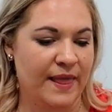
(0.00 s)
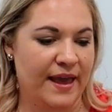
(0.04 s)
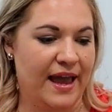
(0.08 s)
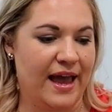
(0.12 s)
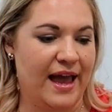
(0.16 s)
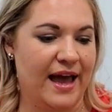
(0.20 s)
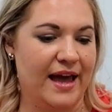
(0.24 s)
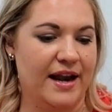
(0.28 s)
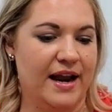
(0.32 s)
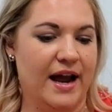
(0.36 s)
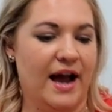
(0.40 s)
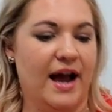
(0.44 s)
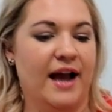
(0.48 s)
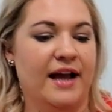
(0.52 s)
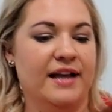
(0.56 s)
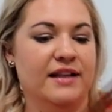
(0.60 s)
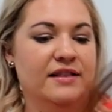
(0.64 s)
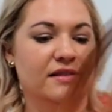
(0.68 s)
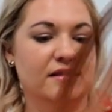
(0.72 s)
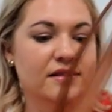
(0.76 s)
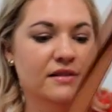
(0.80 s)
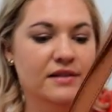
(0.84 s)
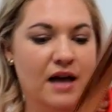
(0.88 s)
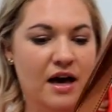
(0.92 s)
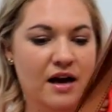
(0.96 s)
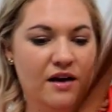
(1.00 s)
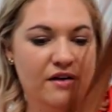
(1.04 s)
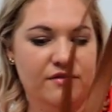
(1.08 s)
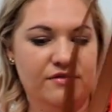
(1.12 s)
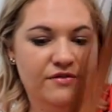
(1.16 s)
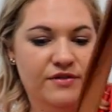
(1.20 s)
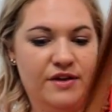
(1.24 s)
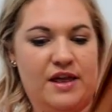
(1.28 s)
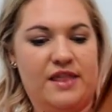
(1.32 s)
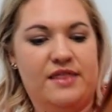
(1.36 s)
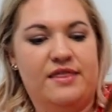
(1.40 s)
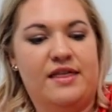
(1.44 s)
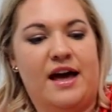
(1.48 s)
And I love
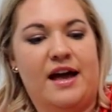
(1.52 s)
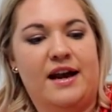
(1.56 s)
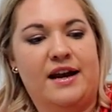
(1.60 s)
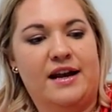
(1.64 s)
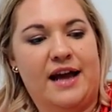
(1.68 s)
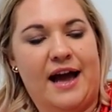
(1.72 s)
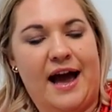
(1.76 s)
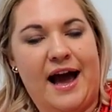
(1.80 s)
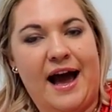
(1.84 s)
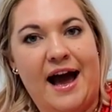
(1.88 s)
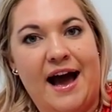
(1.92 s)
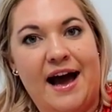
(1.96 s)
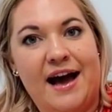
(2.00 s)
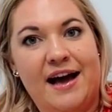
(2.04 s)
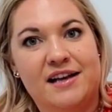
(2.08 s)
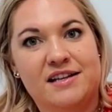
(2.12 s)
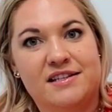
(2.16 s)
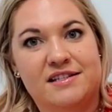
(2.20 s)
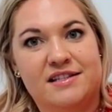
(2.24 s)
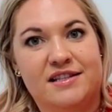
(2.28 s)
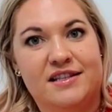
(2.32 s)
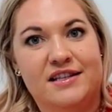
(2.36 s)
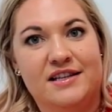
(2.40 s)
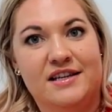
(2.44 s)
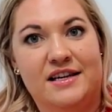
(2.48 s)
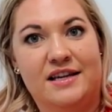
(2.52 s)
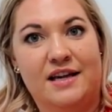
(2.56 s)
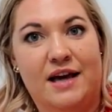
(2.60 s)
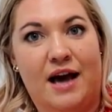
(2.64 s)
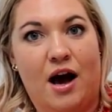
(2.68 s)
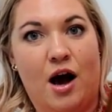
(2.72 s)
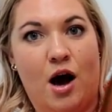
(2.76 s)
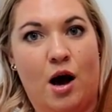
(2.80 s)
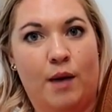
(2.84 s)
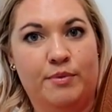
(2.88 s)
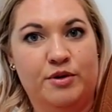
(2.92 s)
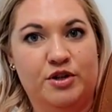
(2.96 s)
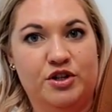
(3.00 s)
that it has the
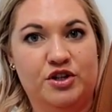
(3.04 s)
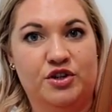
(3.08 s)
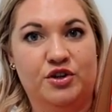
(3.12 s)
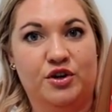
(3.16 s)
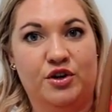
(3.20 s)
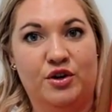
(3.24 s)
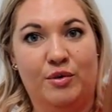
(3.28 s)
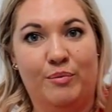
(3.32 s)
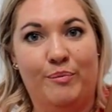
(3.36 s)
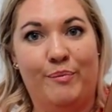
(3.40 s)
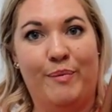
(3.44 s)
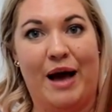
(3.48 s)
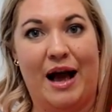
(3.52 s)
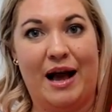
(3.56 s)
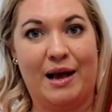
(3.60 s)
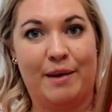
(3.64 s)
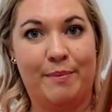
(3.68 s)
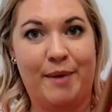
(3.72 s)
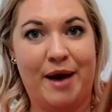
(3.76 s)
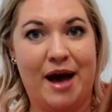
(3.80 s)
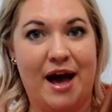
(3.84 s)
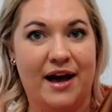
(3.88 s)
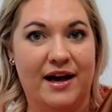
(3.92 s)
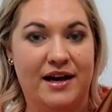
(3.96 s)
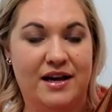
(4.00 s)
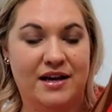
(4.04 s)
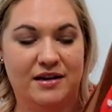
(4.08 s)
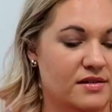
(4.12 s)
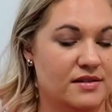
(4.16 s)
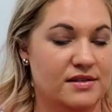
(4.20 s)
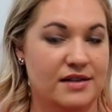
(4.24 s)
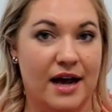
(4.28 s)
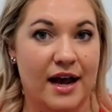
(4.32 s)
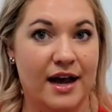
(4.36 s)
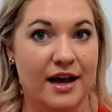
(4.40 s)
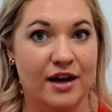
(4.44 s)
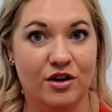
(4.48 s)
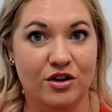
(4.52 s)
optional backpack
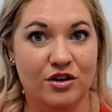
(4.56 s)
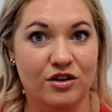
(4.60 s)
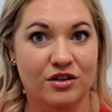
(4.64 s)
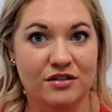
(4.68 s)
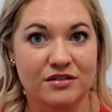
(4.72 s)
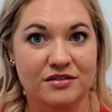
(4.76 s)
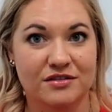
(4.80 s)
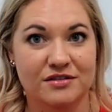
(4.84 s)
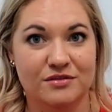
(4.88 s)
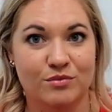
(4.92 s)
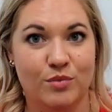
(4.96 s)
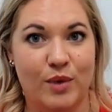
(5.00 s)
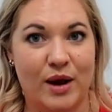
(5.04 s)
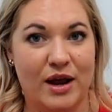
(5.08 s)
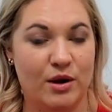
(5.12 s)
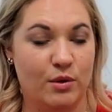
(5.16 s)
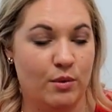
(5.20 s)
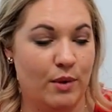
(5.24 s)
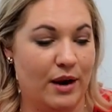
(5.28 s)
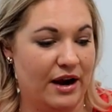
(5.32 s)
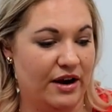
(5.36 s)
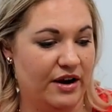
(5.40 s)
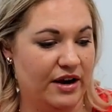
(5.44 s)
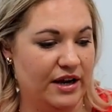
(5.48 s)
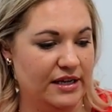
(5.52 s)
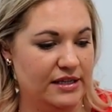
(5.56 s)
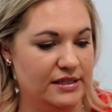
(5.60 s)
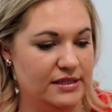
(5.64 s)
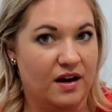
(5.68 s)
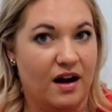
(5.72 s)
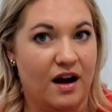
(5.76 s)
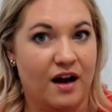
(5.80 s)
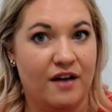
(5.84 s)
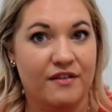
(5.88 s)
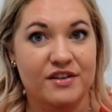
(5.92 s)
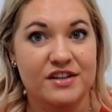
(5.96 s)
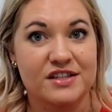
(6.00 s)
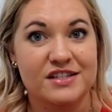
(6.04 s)
style way to wear it.
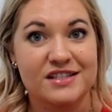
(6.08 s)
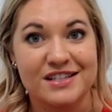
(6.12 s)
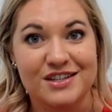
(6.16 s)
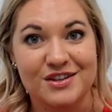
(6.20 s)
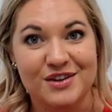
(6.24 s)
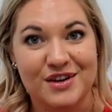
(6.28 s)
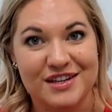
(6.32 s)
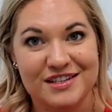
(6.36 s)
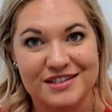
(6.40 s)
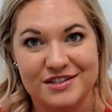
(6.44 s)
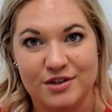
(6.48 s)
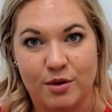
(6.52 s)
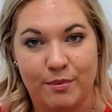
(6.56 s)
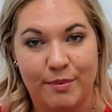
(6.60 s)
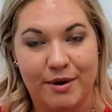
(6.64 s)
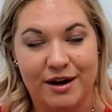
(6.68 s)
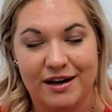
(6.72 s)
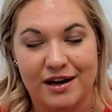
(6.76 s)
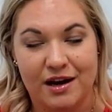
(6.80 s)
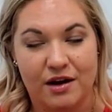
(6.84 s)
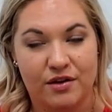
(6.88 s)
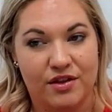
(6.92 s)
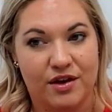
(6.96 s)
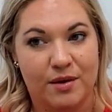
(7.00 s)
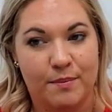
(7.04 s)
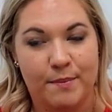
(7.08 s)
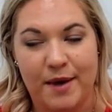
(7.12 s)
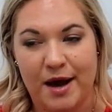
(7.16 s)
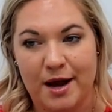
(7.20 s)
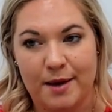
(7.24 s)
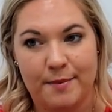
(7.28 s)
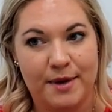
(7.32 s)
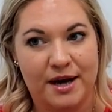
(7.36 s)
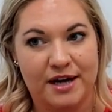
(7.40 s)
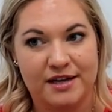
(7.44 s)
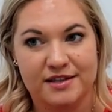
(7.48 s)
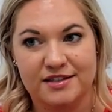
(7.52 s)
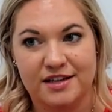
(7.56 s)
Obviously you guys know by now that
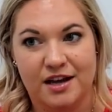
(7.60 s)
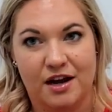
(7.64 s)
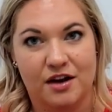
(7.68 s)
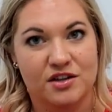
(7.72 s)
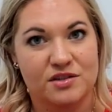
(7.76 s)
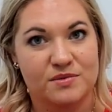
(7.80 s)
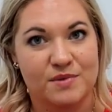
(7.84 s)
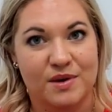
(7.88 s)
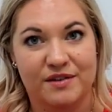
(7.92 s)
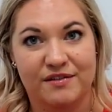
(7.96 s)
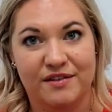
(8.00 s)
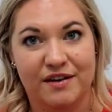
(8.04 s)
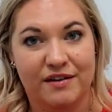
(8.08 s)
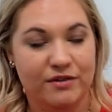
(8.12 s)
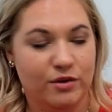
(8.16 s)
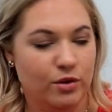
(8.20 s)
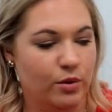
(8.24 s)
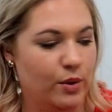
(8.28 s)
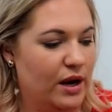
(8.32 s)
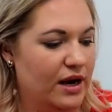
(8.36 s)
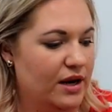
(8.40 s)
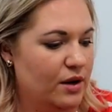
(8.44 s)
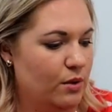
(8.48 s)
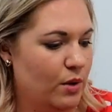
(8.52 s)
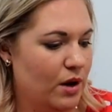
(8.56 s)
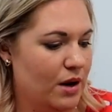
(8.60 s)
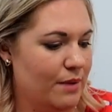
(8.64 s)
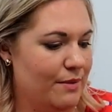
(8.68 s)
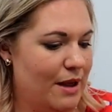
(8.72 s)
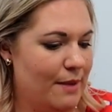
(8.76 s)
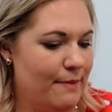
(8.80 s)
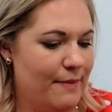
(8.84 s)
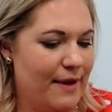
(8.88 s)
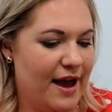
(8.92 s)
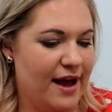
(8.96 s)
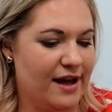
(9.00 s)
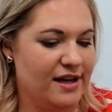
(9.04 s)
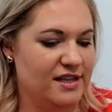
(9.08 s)
backpack style is my favorite way to wear
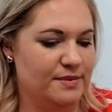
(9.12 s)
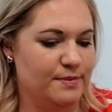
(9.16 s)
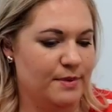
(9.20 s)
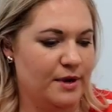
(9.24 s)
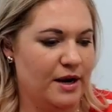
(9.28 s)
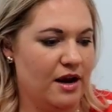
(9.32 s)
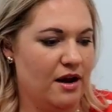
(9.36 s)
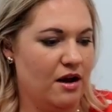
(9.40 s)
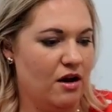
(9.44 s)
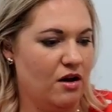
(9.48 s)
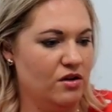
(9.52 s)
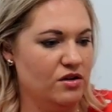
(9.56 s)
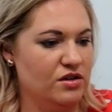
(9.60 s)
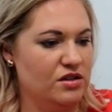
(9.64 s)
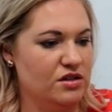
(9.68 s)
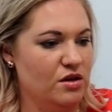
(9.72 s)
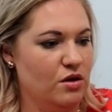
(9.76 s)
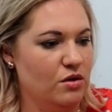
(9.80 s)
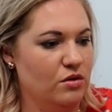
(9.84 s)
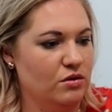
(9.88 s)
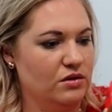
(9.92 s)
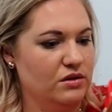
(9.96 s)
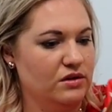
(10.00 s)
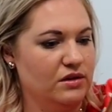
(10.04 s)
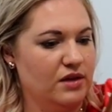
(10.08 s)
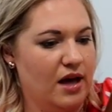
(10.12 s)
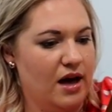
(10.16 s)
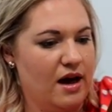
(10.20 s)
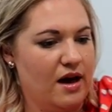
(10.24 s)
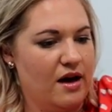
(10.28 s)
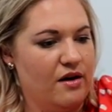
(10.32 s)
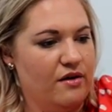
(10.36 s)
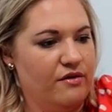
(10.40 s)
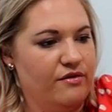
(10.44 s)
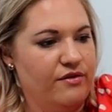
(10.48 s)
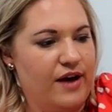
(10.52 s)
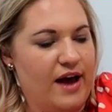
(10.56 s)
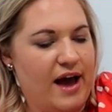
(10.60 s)
my bags, but I also
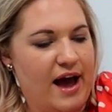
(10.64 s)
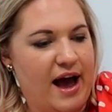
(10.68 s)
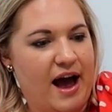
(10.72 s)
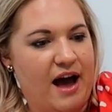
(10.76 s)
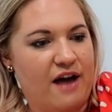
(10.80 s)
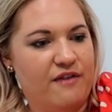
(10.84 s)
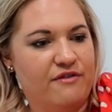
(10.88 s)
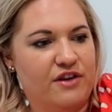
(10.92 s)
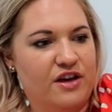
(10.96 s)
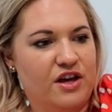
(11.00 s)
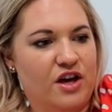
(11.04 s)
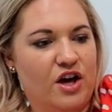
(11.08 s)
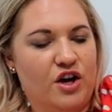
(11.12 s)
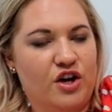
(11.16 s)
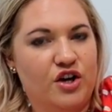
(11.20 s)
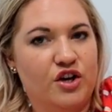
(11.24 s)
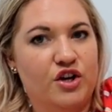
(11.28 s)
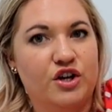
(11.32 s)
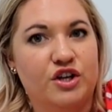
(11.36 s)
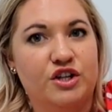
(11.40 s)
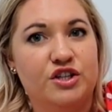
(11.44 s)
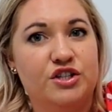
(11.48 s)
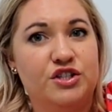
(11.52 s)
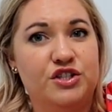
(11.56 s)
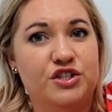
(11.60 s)
love having a good